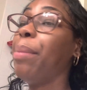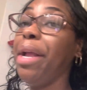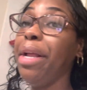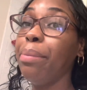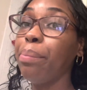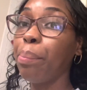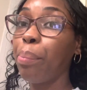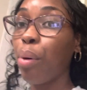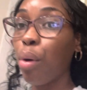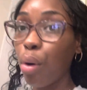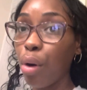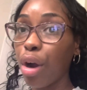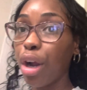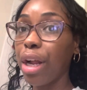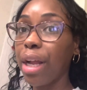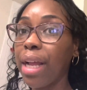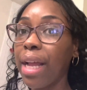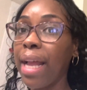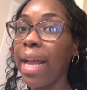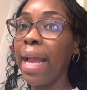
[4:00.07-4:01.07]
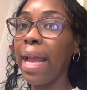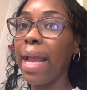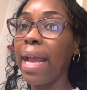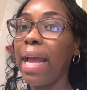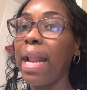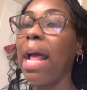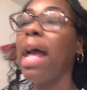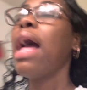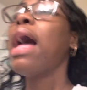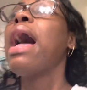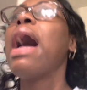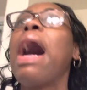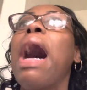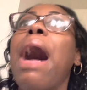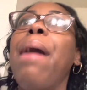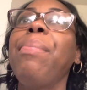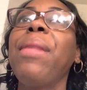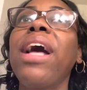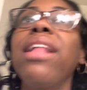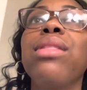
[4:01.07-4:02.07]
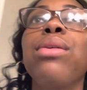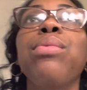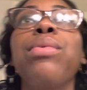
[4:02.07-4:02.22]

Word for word: eating pork. And I'm not the,